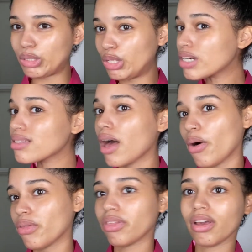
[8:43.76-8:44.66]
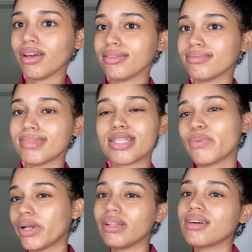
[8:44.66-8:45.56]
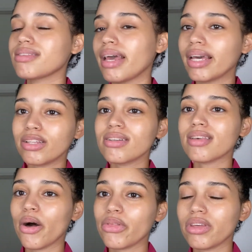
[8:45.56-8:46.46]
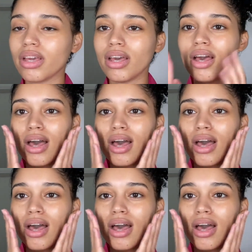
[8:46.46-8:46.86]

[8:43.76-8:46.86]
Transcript: looks healthy. That's what it looks like. It looks healthy.